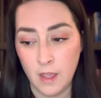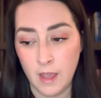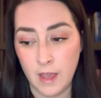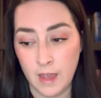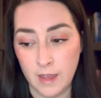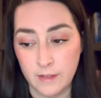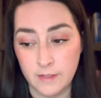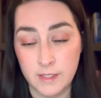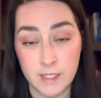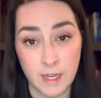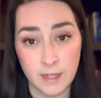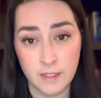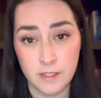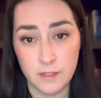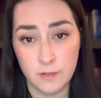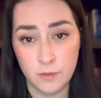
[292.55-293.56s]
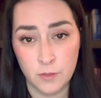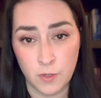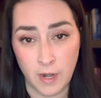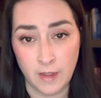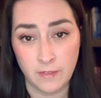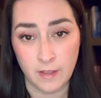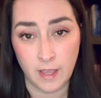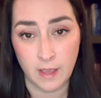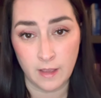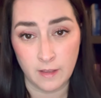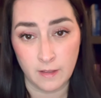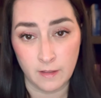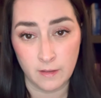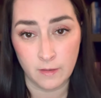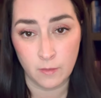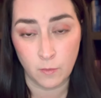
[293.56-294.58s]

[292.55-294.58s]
uh, sex trafficking,